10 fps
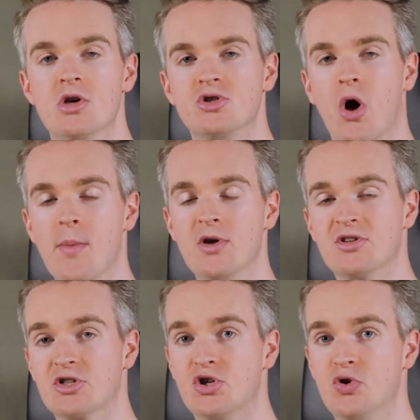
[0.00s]
So I'm
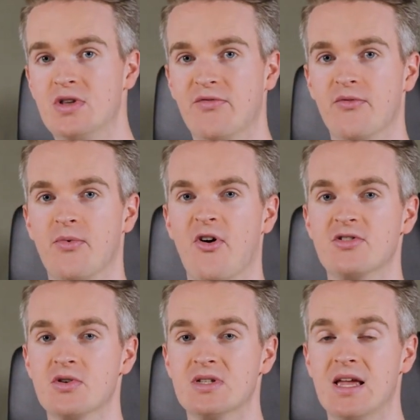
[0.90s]
using two different
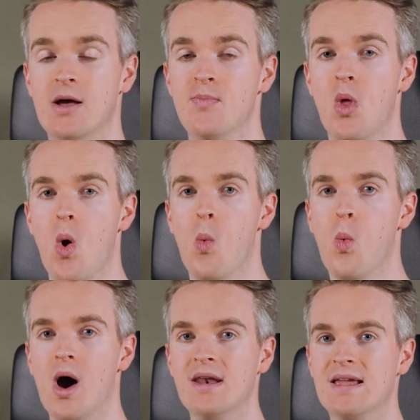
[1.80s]
photos here.
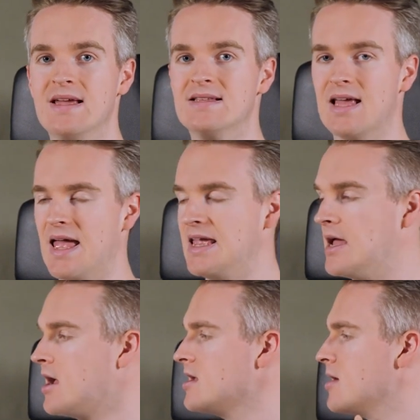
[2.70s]
One is
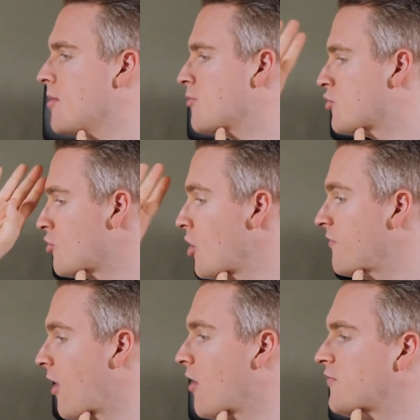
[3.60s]
a
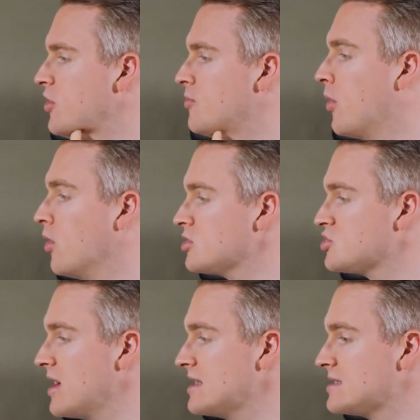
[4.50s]
profile view
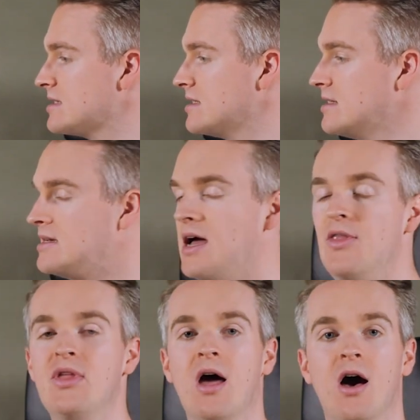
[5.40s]
portrait,
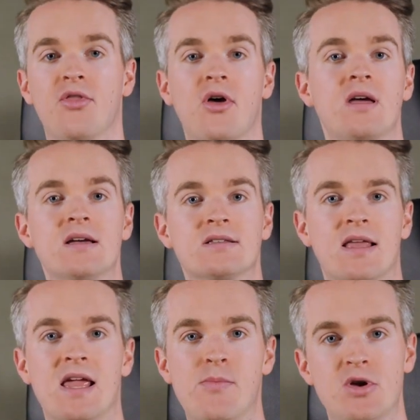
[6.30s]
and the other is
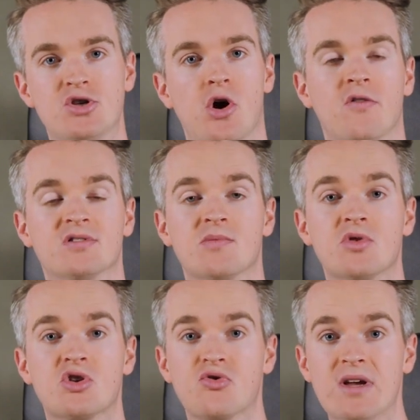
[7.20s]
an image of
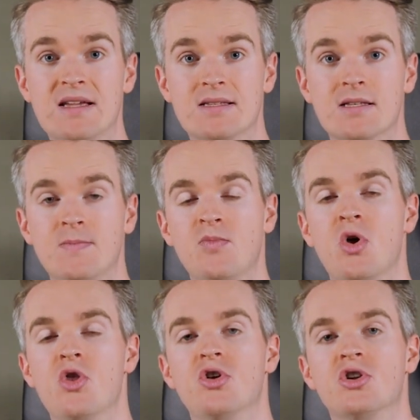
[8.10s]
some trees.
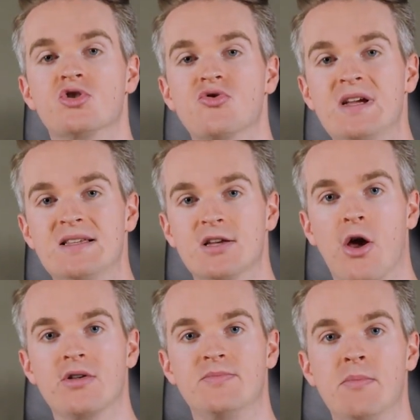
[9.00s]
The trees are
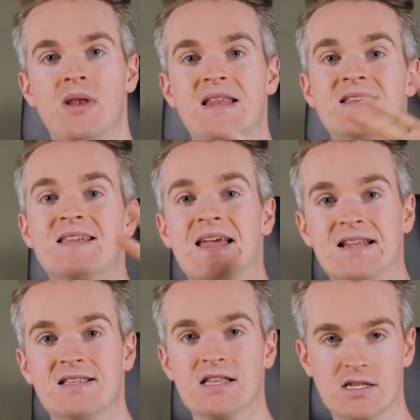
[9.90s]
going to be blended
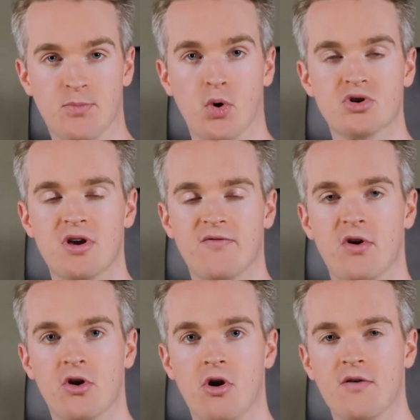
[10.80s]
into this portrait
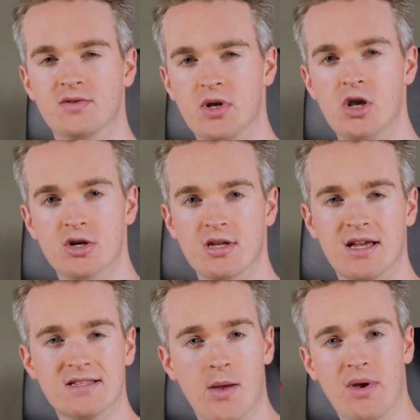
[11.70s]
photograph, so it looks like
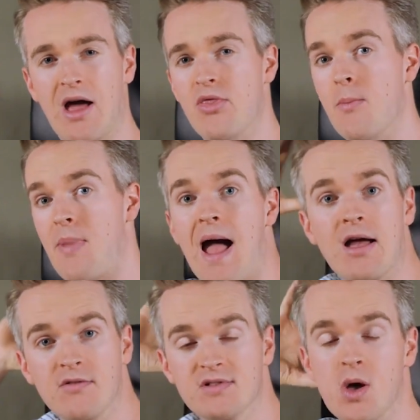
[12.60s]
it's coming out of the
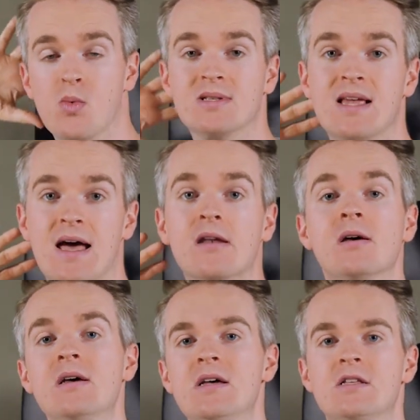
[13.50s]
back of someone's head.
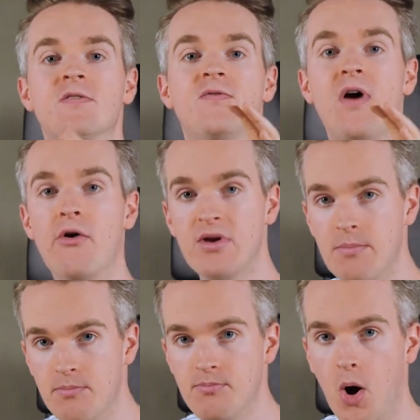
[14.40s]
It's a very
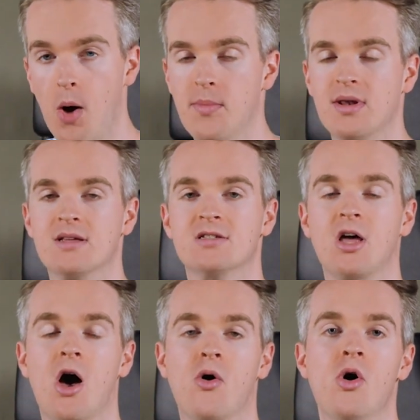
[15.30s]
popular
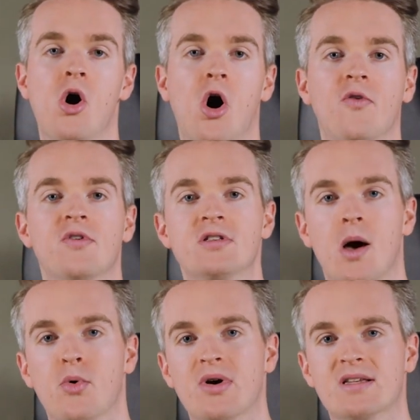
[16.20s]
style of
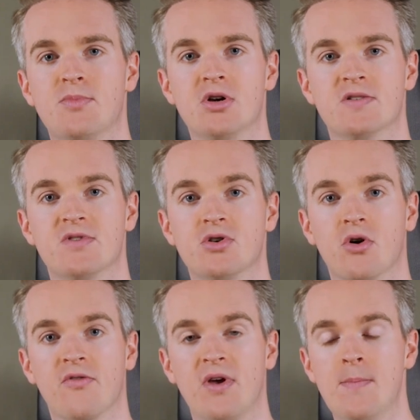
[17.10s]
double exposure
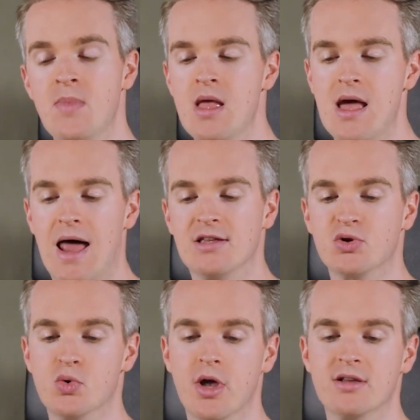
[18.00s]
photography, and
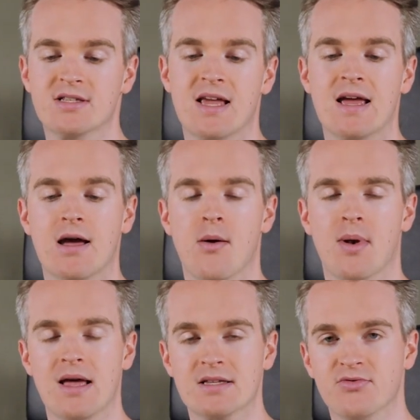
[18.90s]
it's all going to take
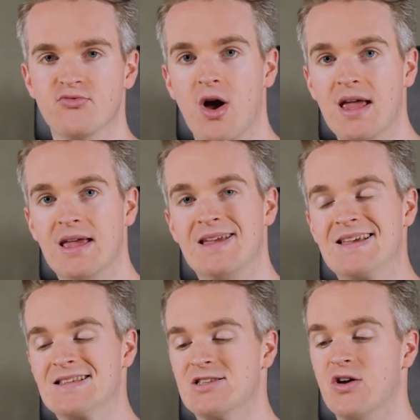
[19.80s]
place right here
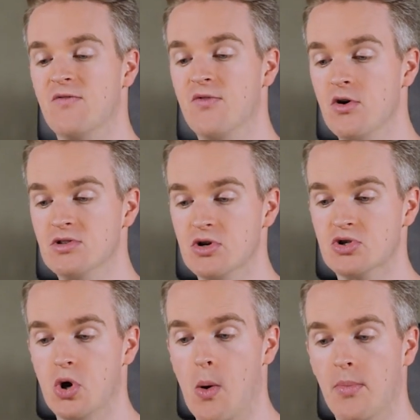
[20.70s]
inside
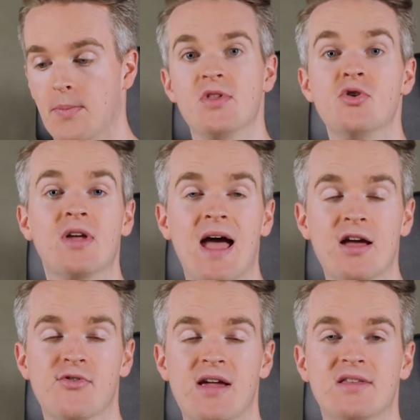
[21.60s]
Photoshop. You
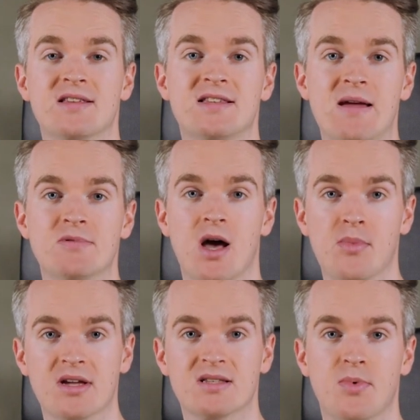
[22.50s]
can create this same
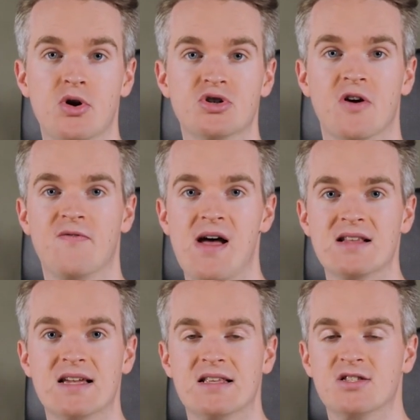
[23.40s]
double exposure
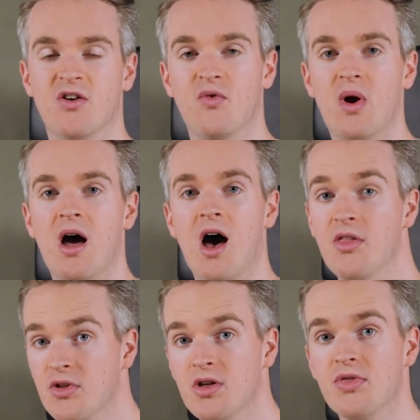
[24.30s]
effect in software
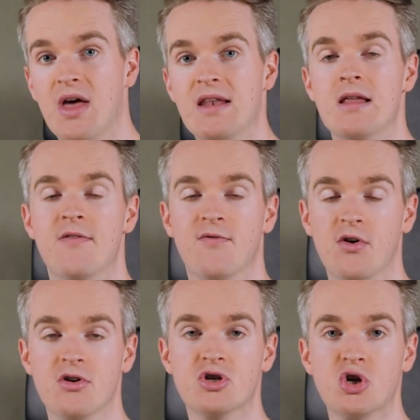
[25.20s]
other than
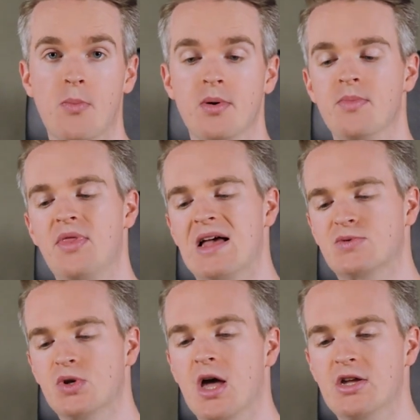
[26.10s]
Photoshop, but
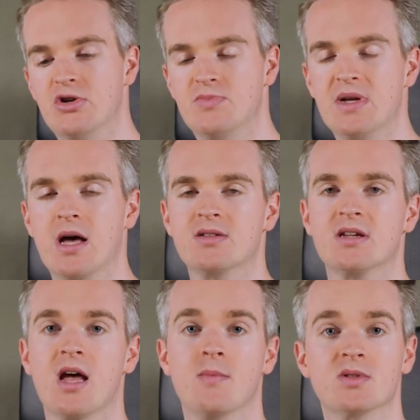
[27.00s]
that's what I use because
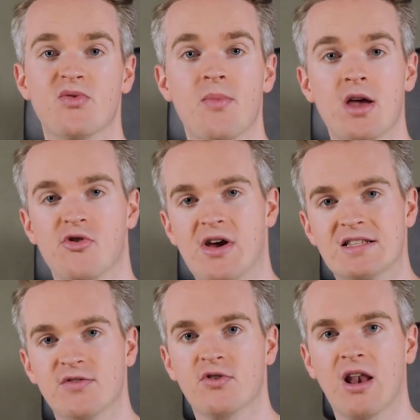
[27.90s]
it comes with my
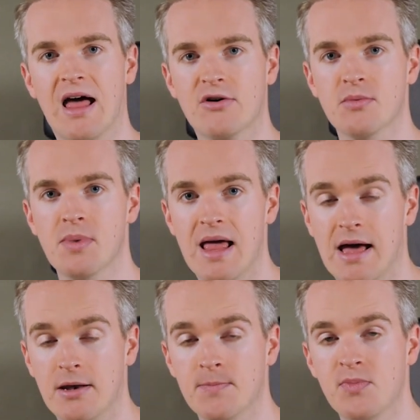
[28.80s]
Creative Cloud
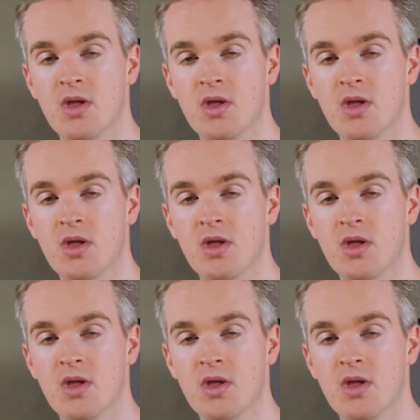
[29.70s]
plan.